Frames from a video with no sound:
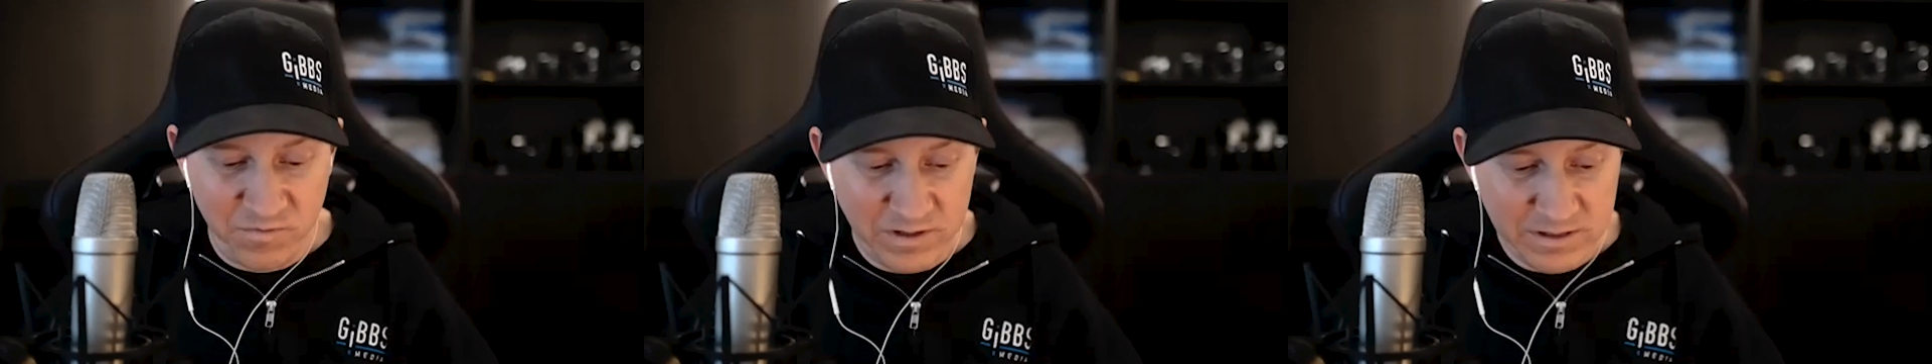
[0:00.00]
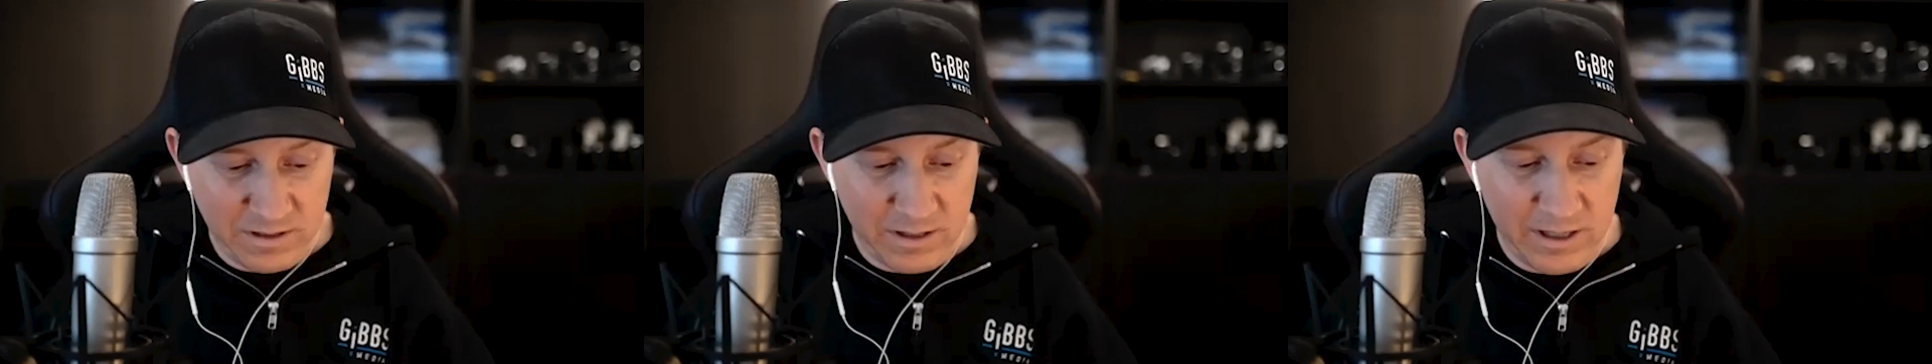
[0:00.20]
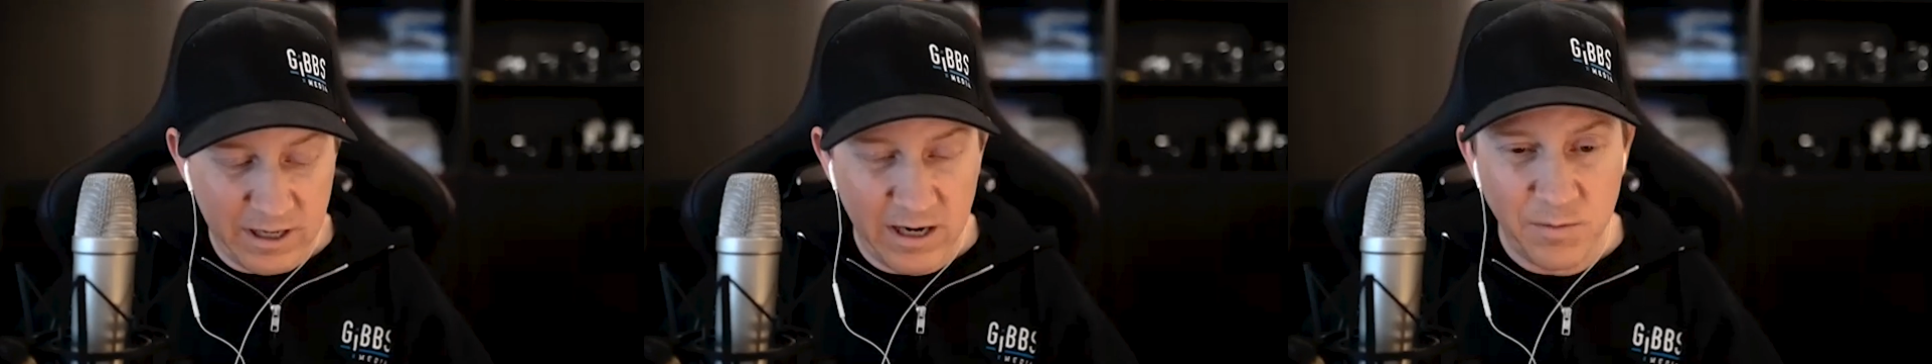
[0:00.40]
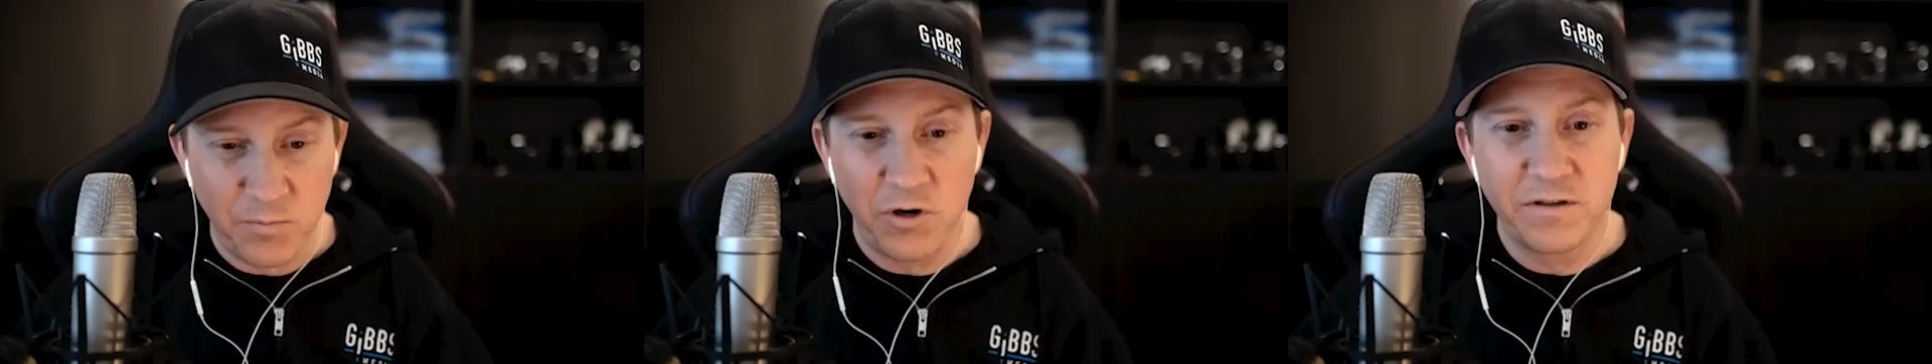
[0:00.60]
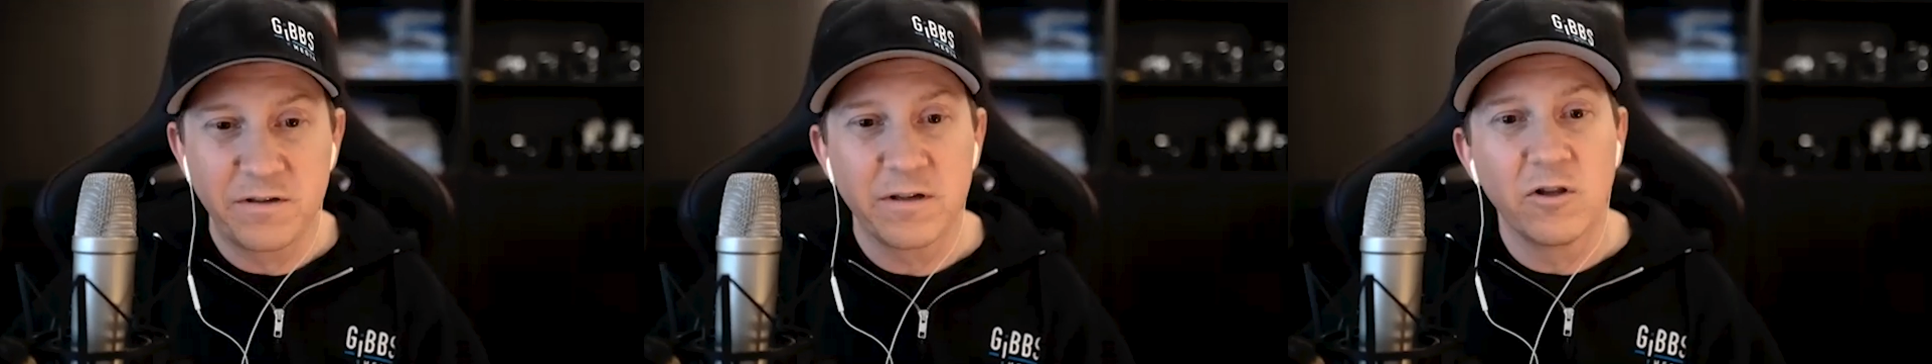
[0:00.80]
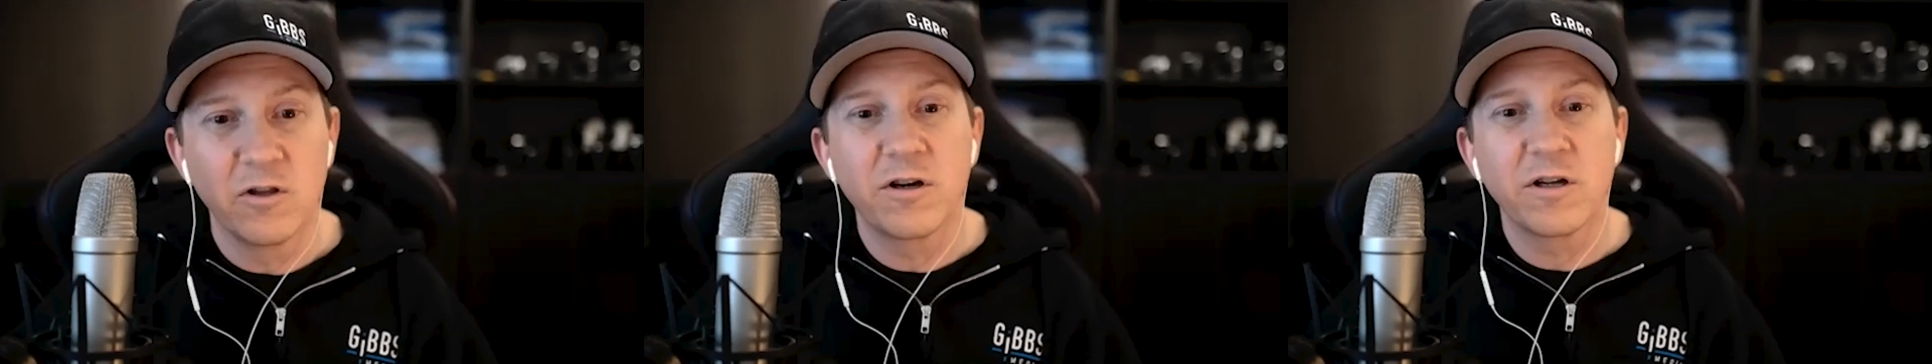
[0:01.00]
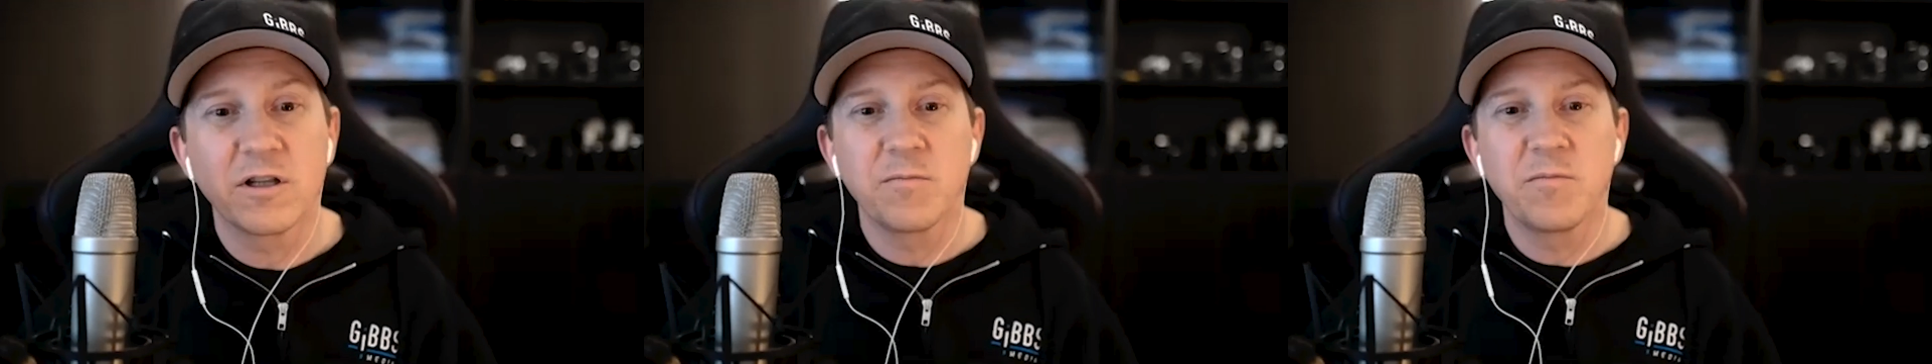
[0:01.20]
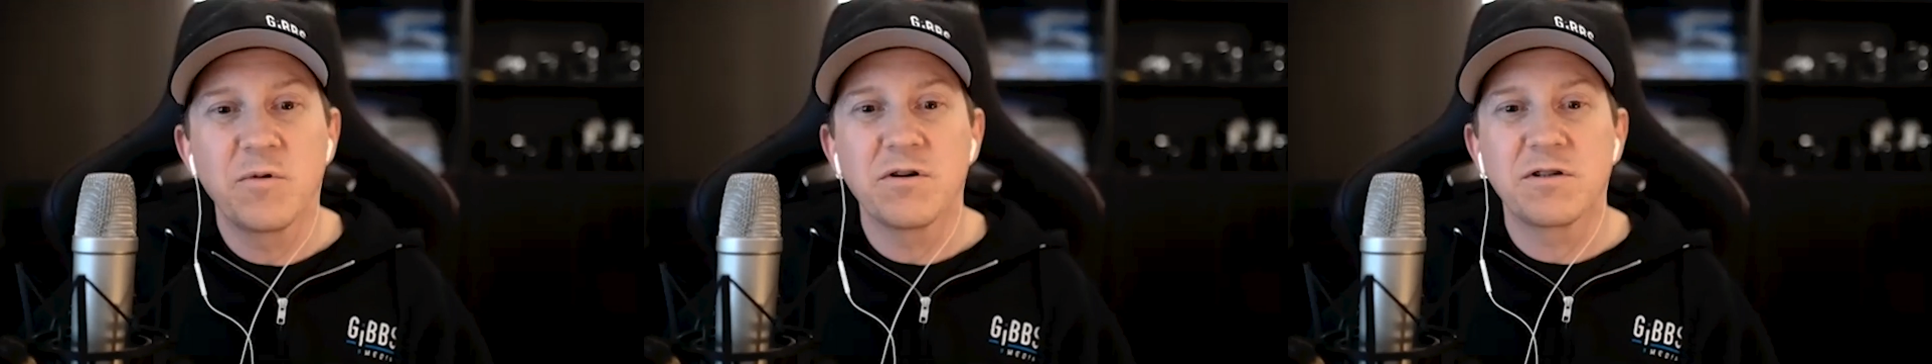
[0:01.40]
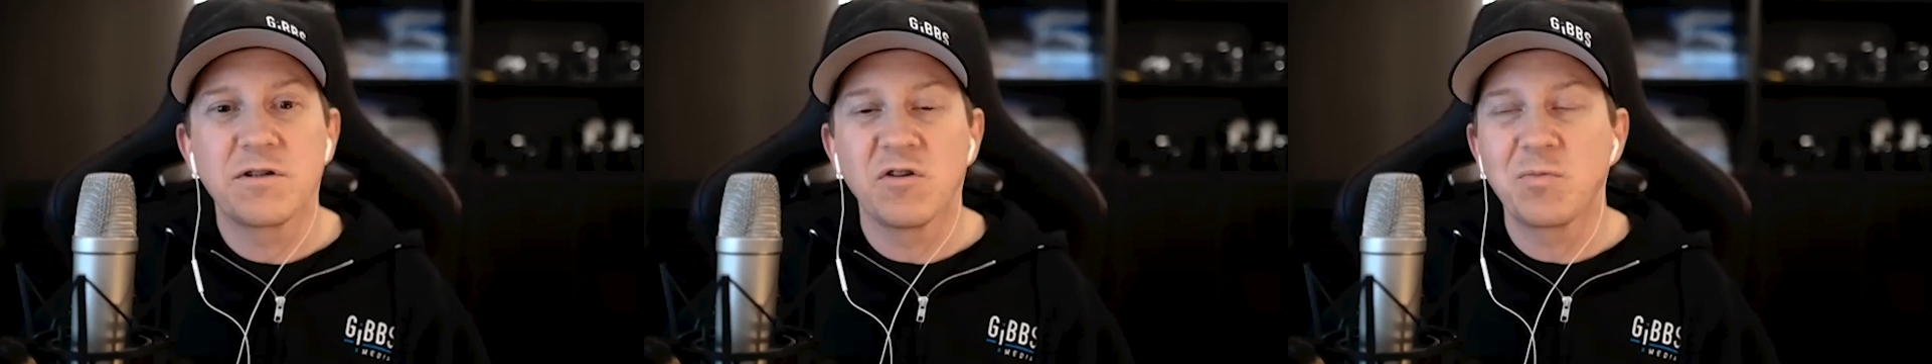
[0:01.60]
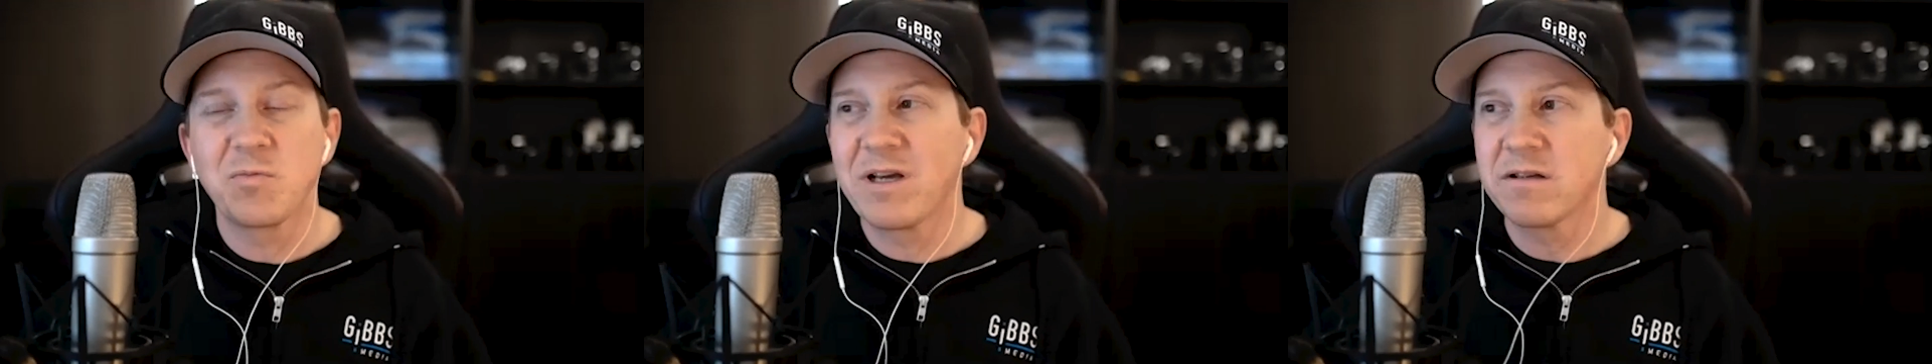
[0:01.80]
physically get it printed, look at them
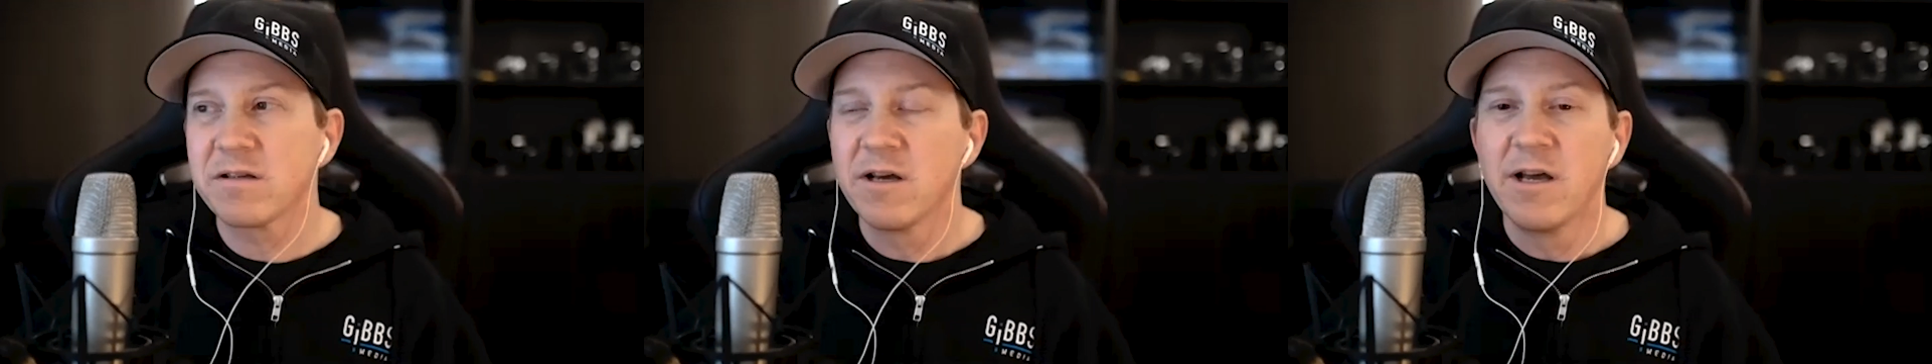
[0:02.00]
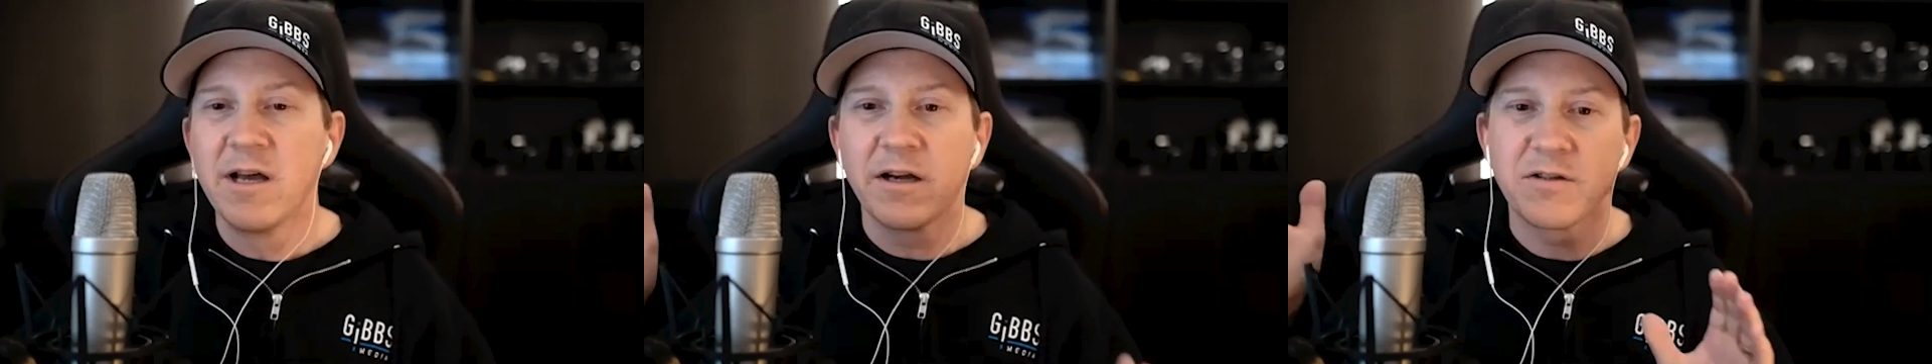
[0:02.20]
yourselves, because